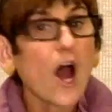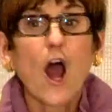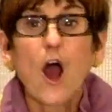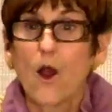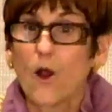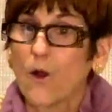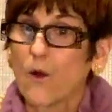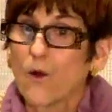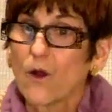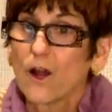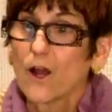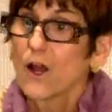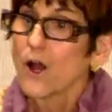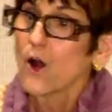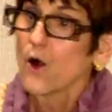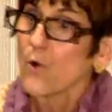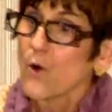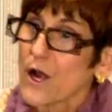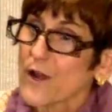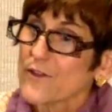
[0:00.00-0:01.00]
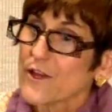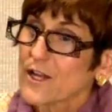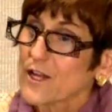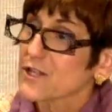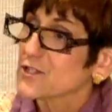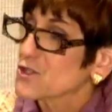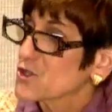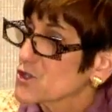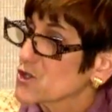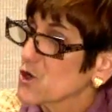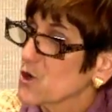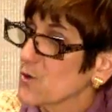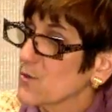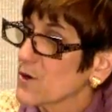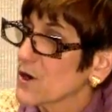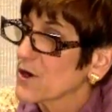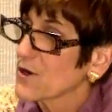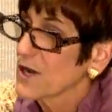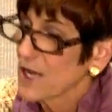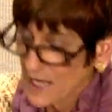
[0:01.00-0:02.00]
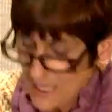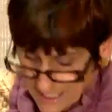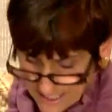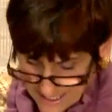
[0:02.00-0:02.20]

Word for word: know where the consumer